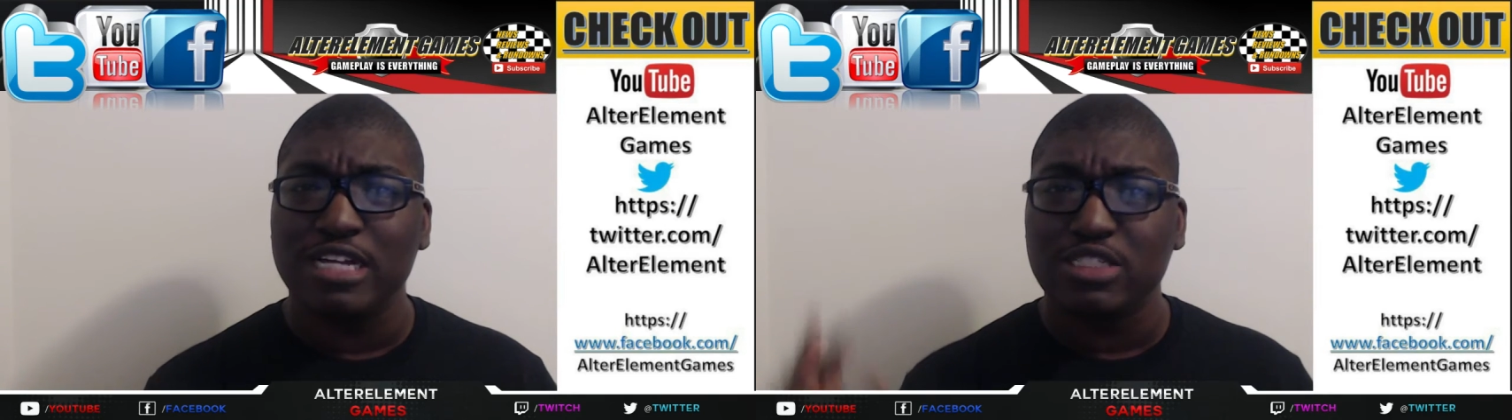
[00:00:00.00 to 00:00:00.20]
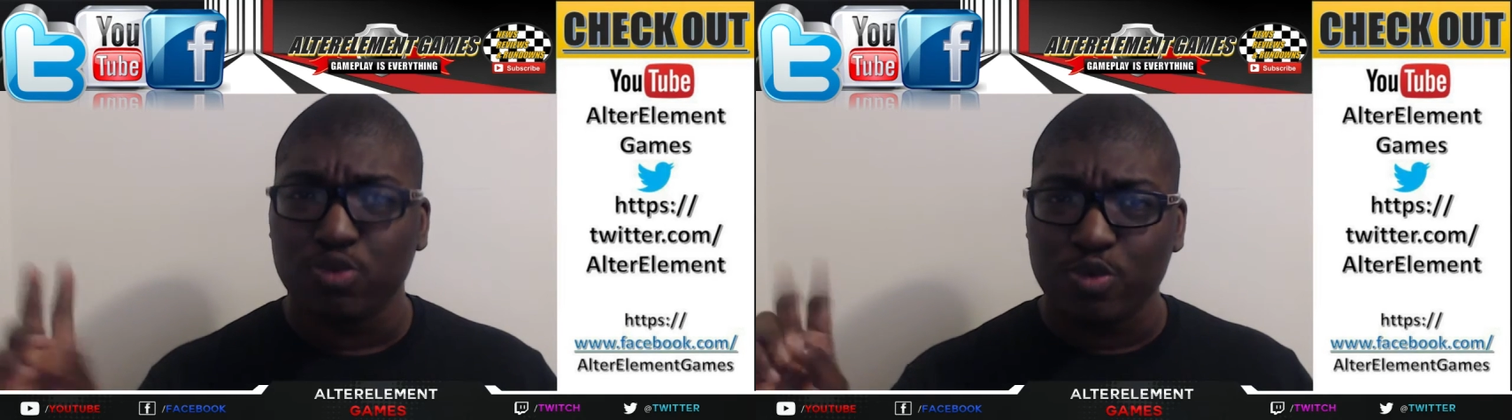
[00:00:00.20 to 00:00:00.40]

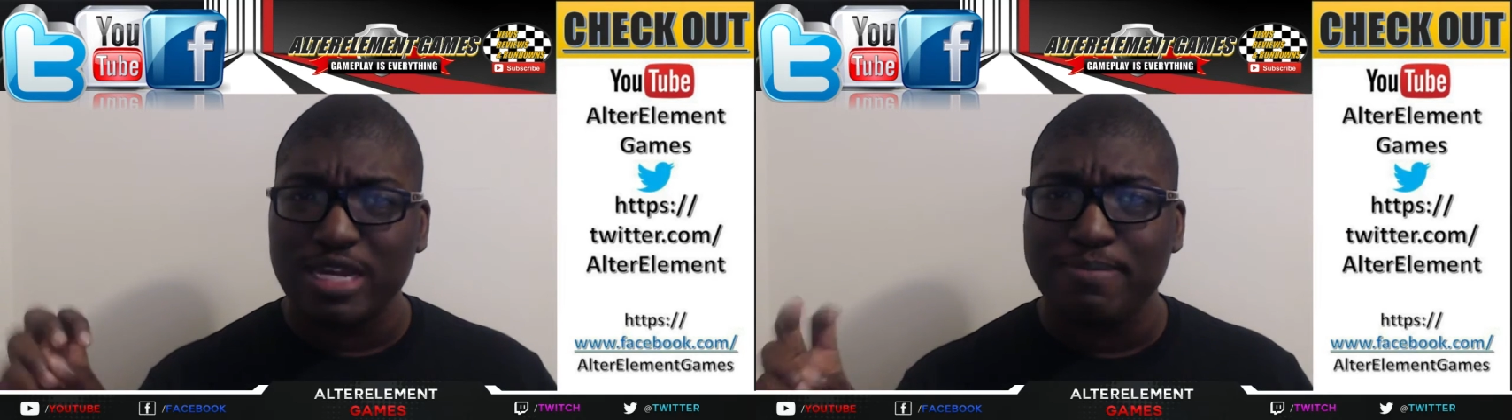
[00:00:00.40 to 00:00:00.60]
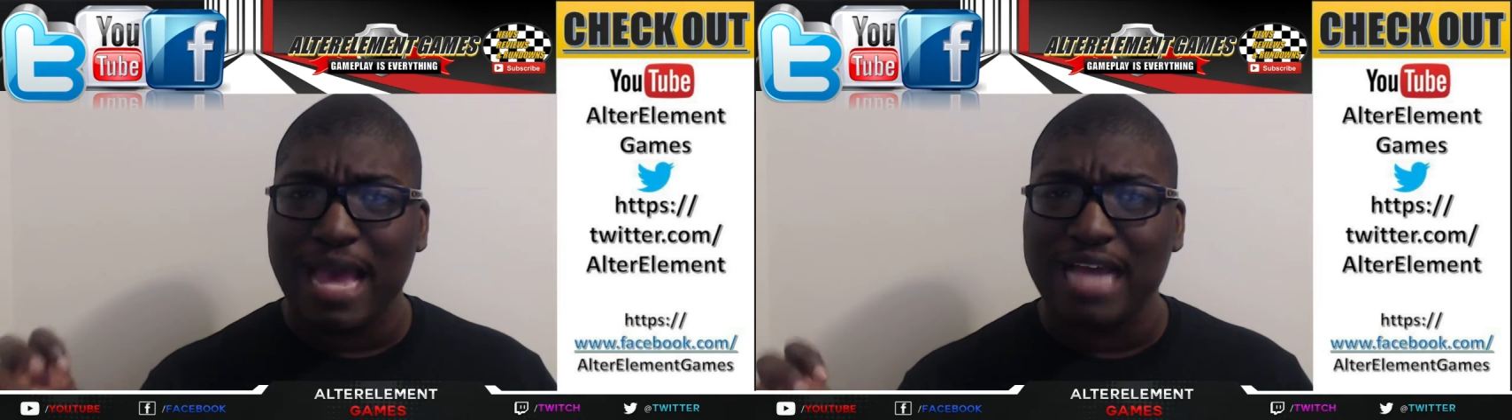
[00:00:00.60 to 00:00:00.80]
this
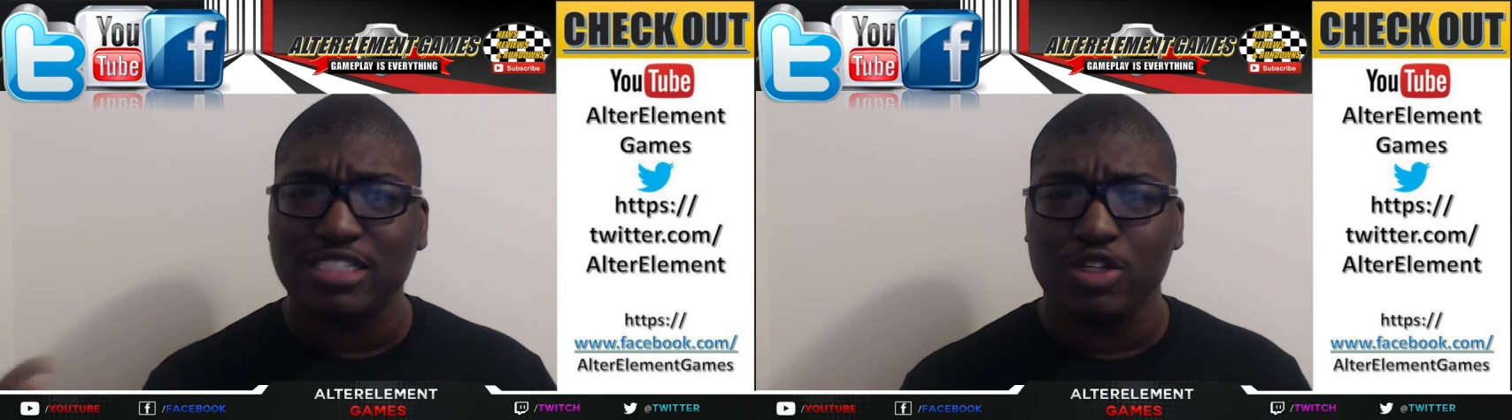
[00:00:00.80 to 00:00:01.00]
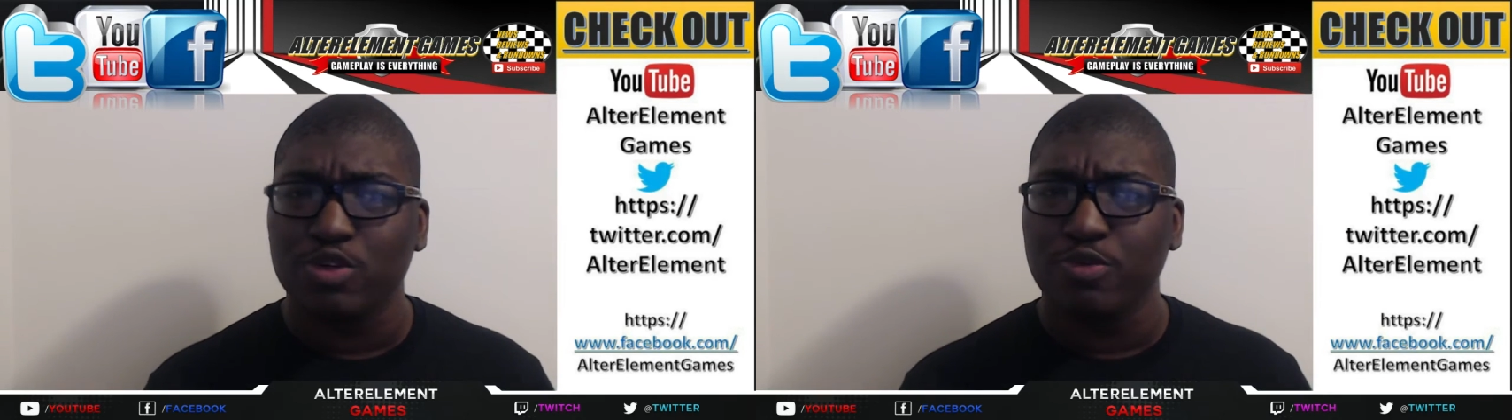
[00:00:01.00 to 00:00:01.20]

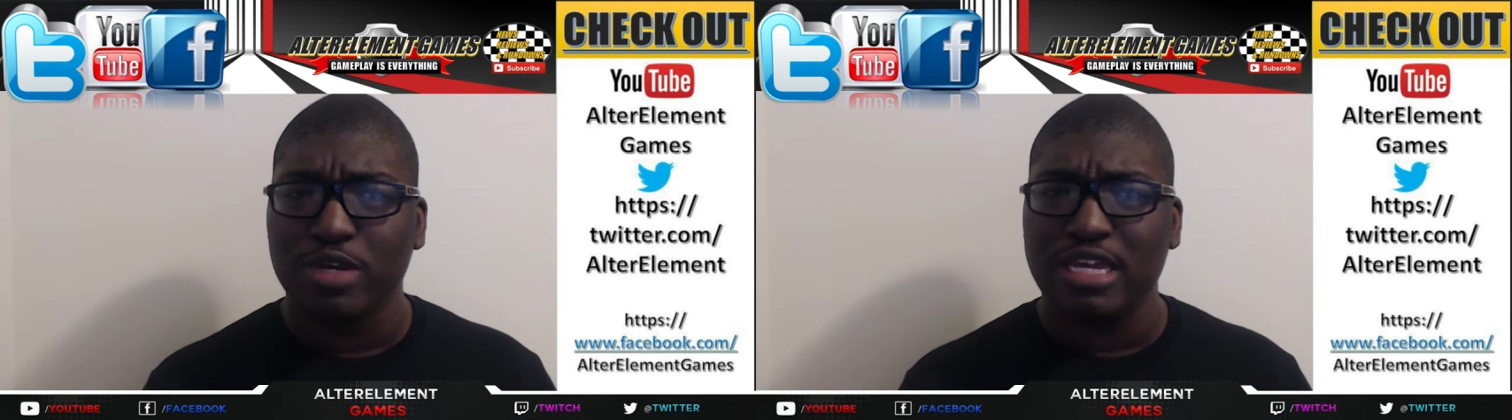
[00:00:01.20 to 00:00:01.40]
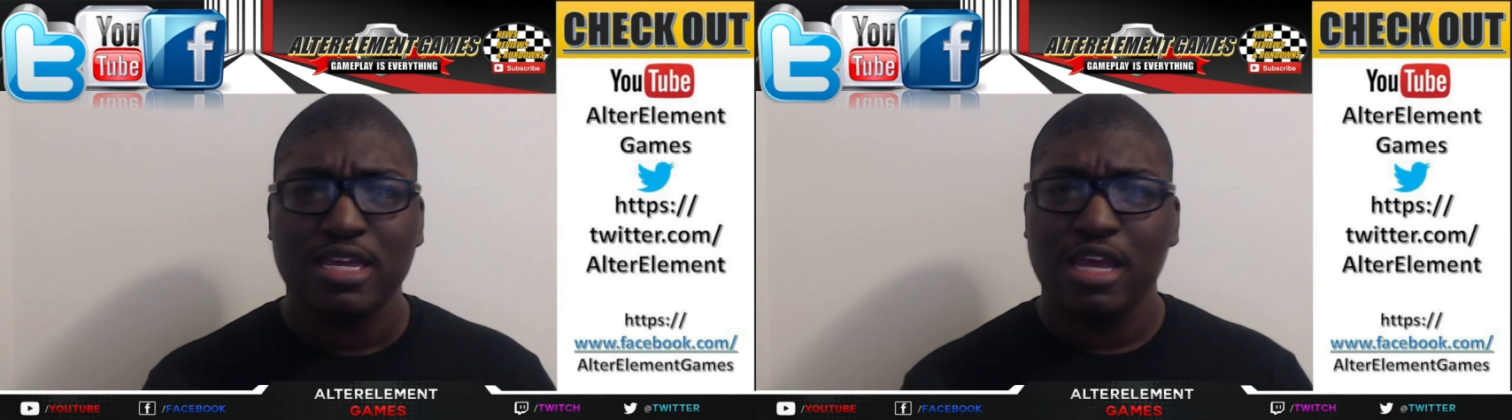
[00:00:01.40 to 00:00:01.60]
remaster and
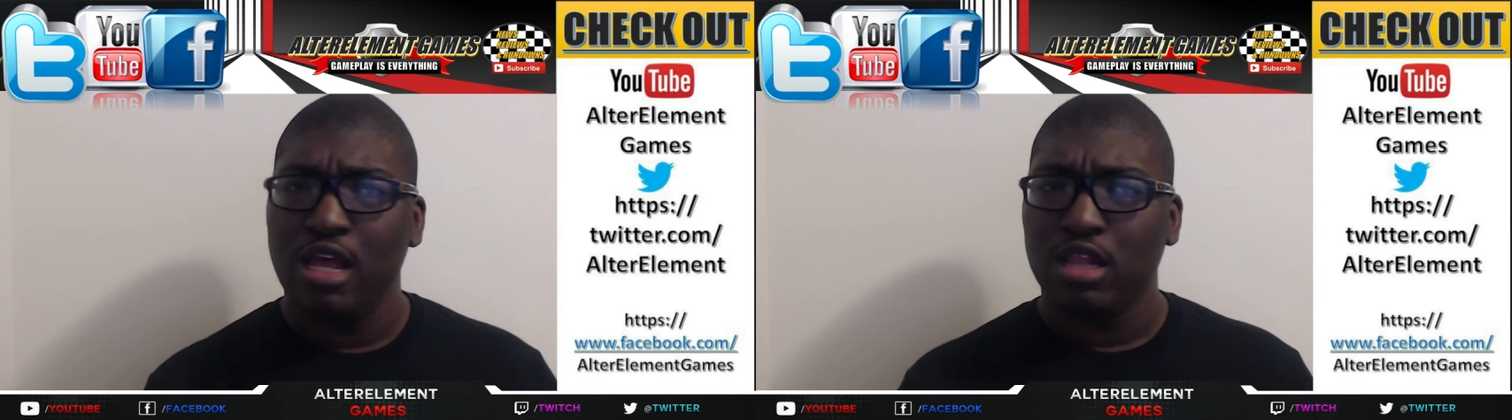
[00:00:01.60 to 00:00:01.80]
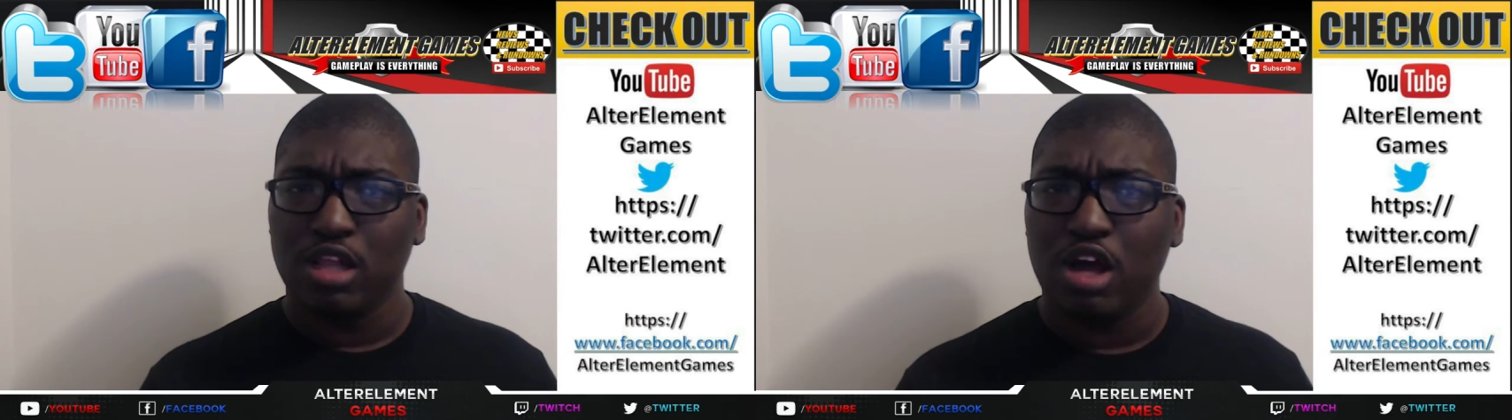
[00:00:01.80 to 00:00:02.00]

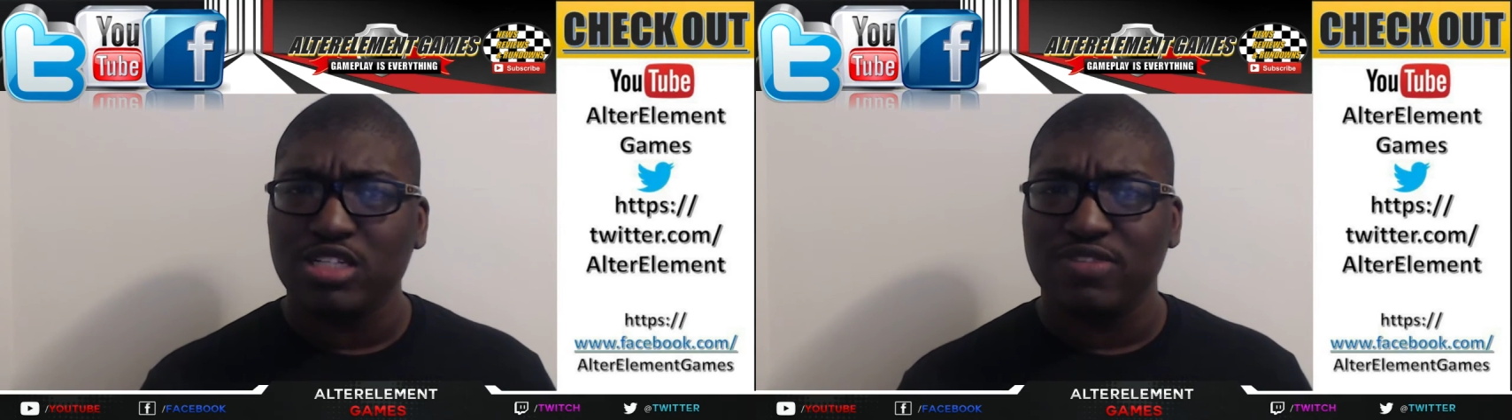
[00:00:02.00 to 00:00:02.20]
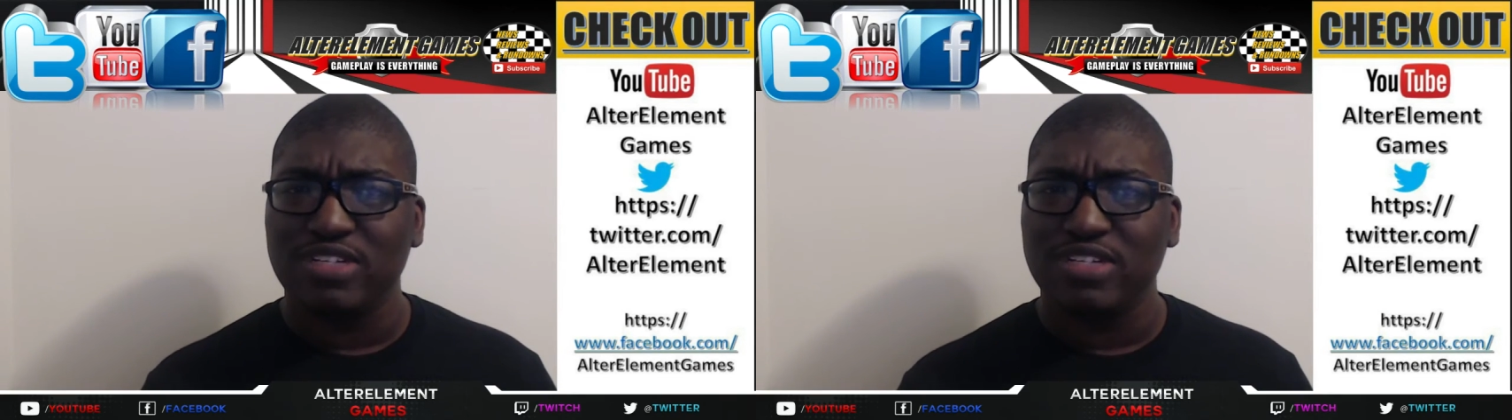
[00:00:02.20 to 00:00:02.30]
relaunch